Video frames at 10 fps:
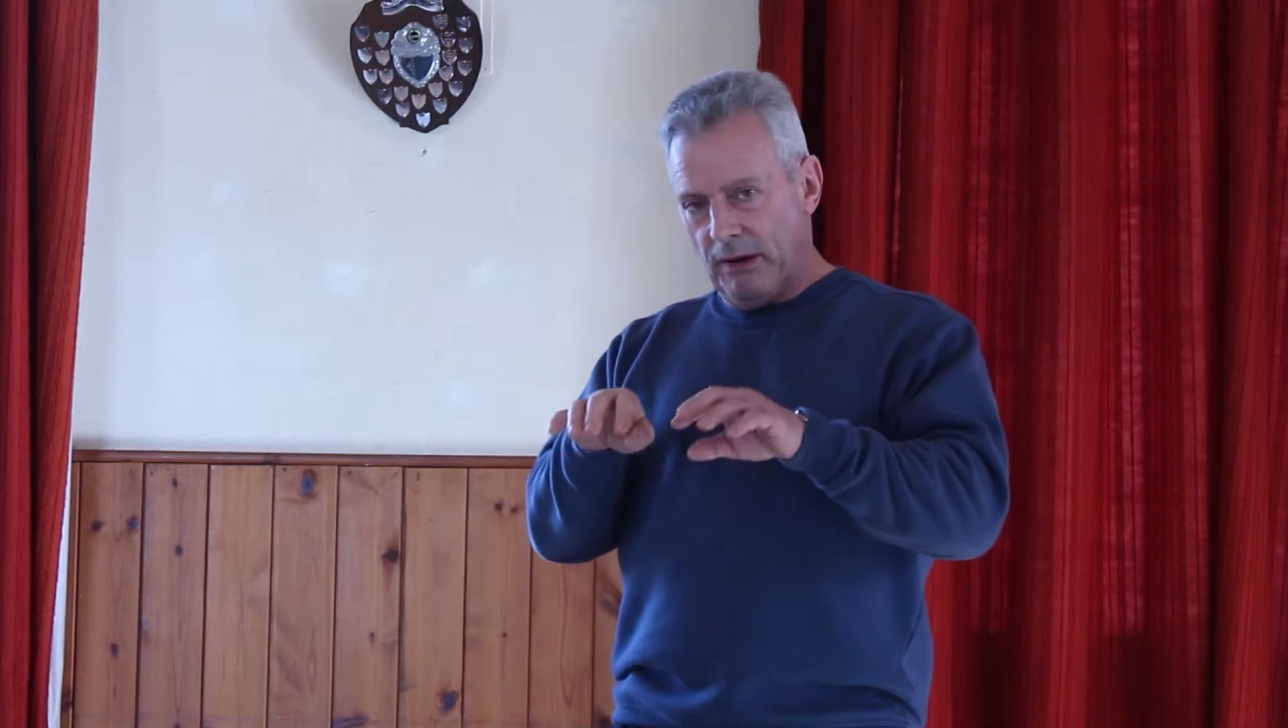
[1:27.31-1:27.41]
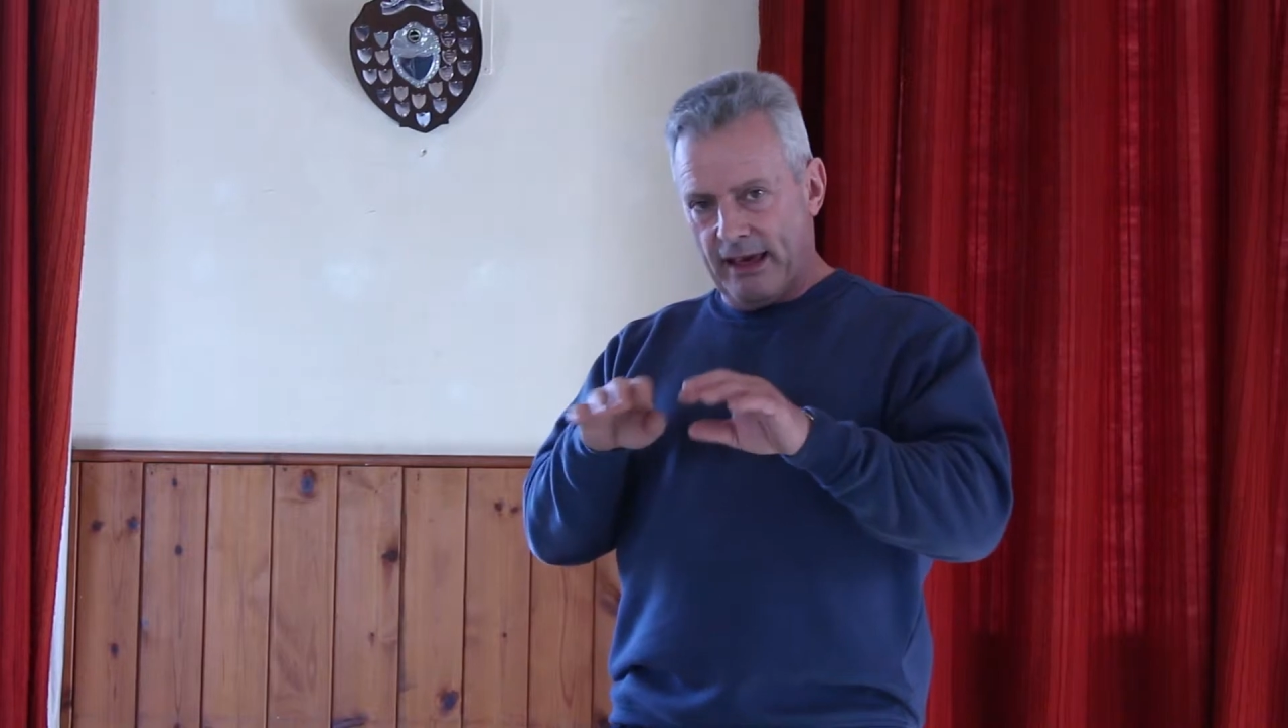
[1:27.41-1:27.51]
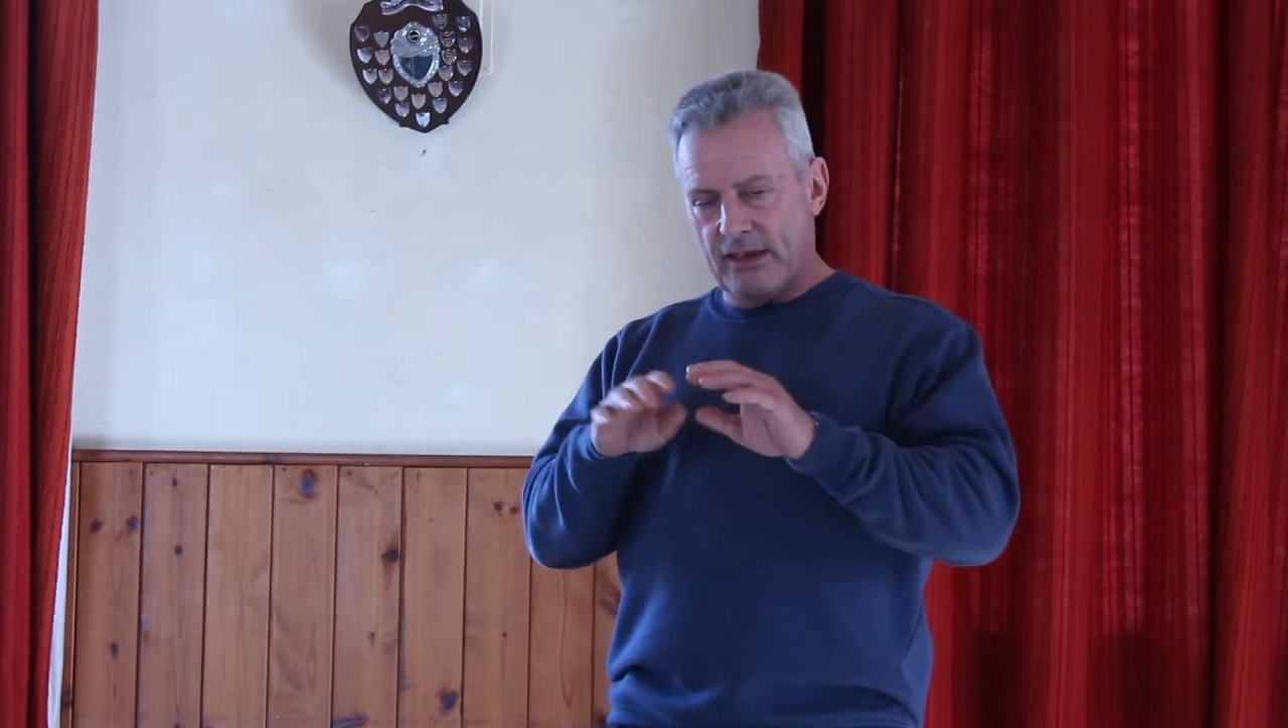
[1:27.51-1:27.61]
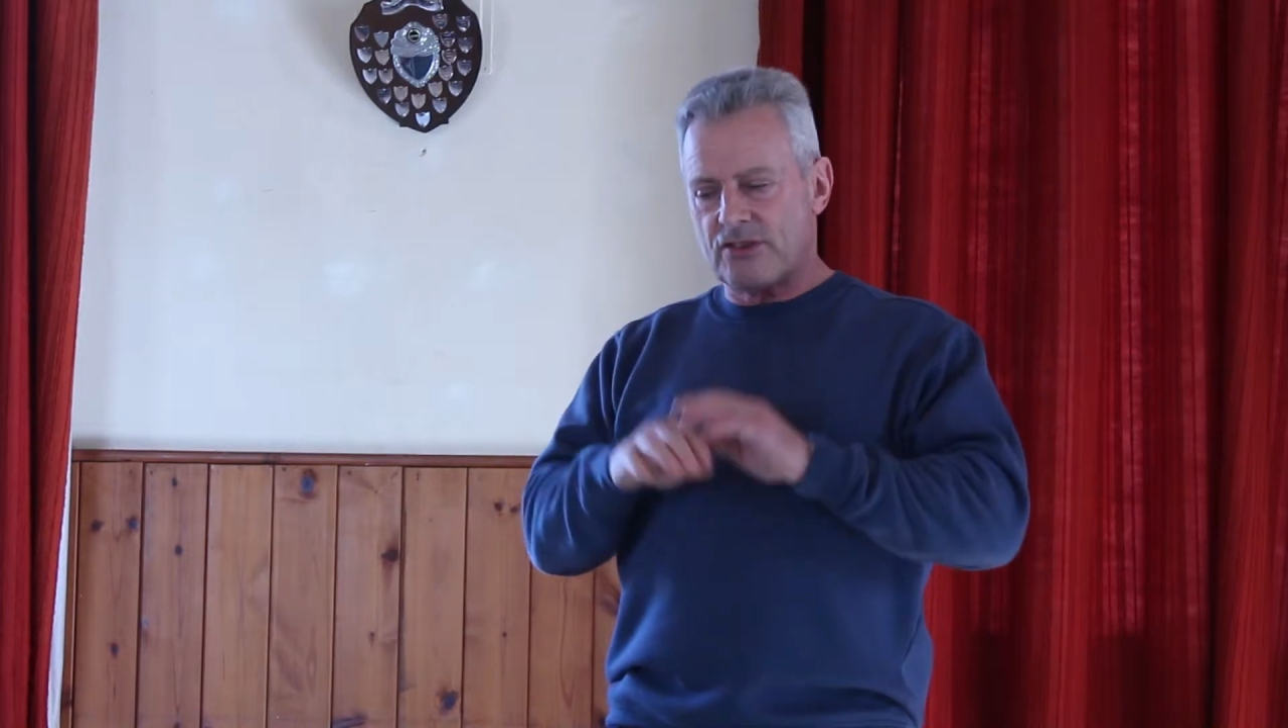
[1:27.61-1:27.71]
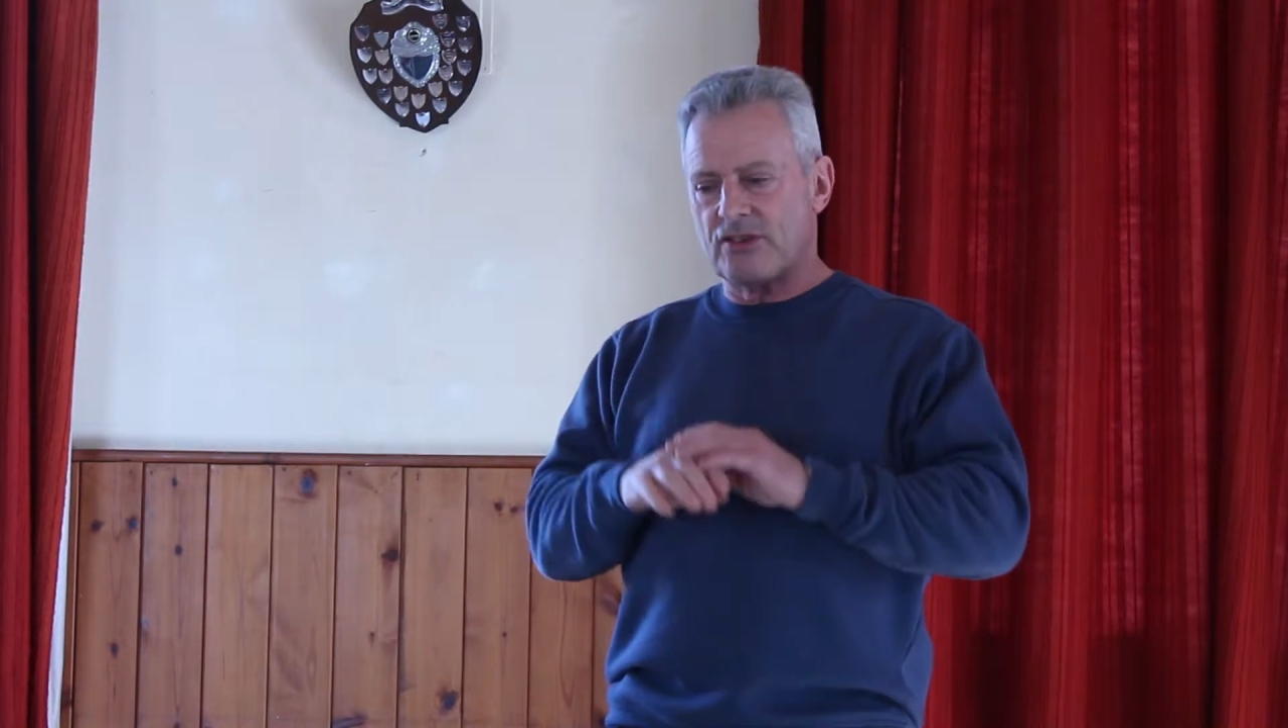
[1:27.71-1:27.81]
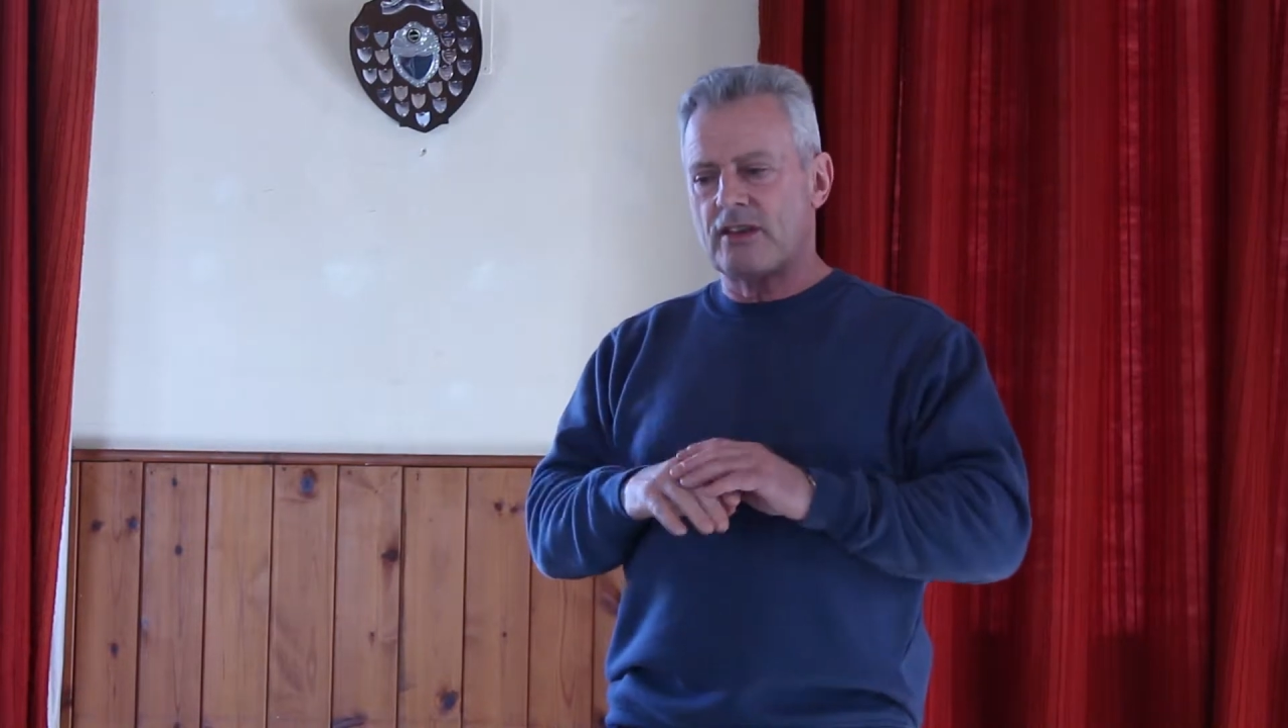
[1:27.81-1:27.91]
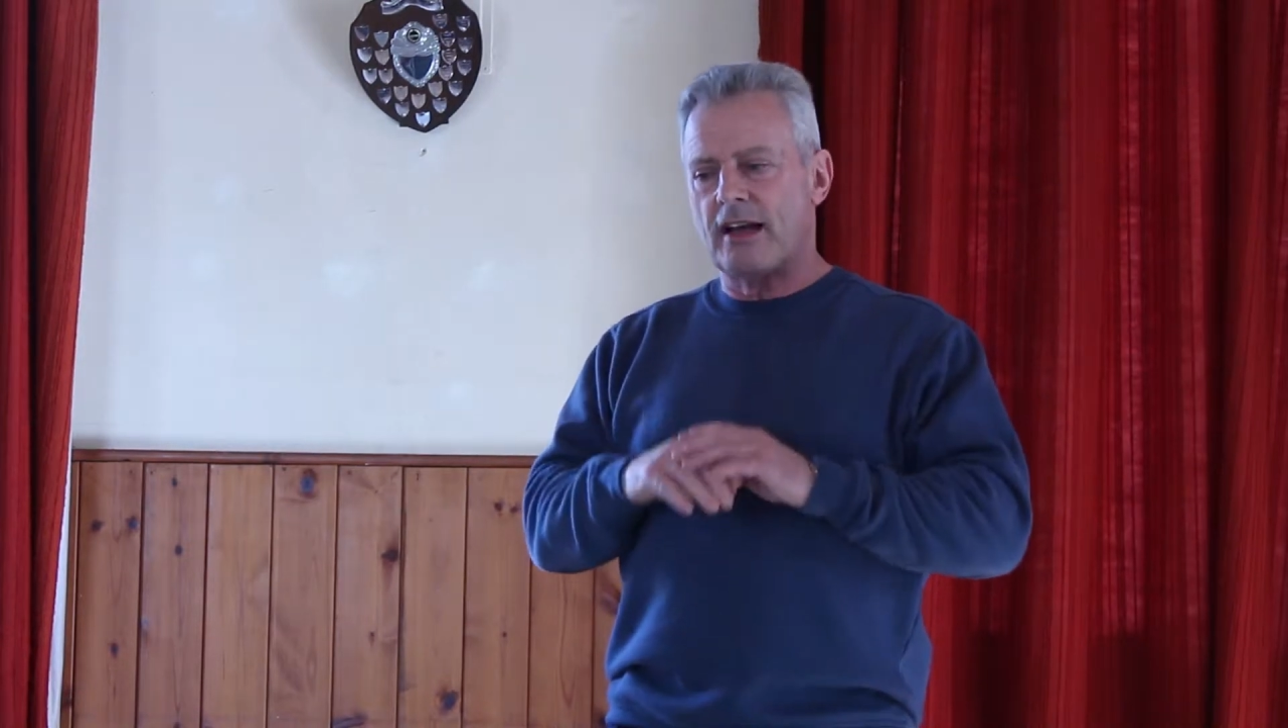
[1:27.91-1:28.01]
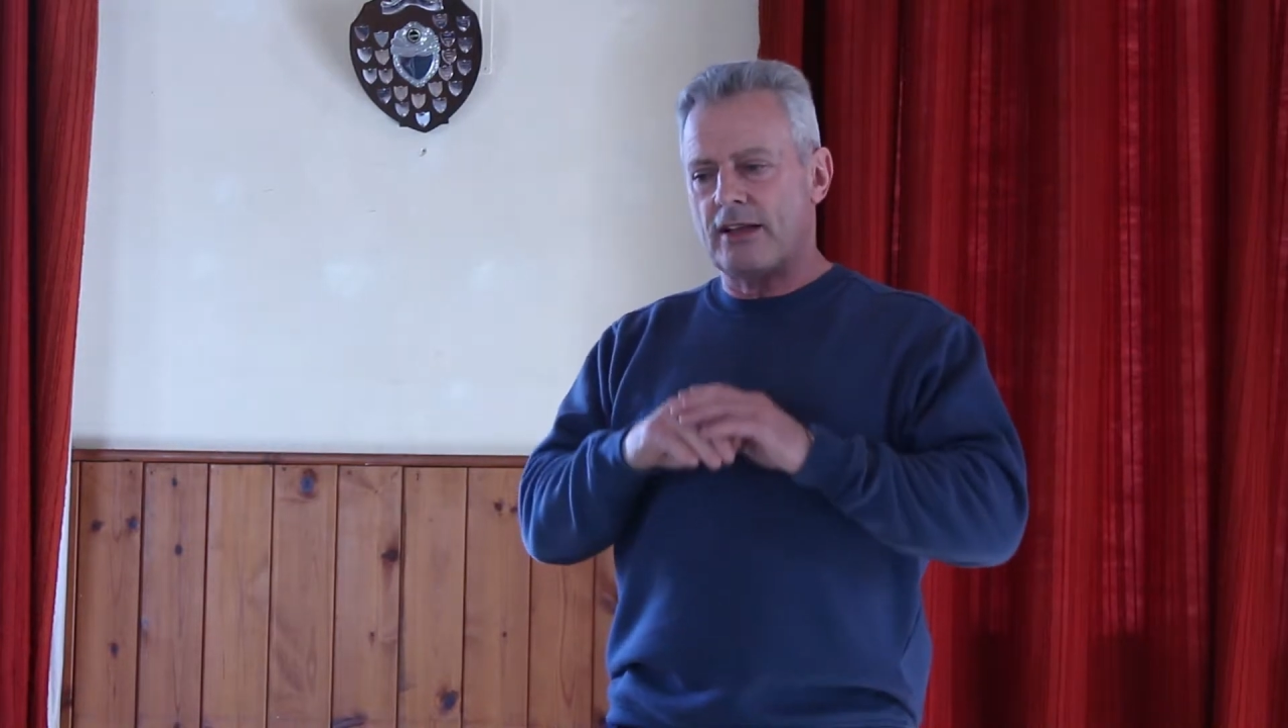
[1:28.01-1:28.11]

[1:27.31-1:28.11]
place,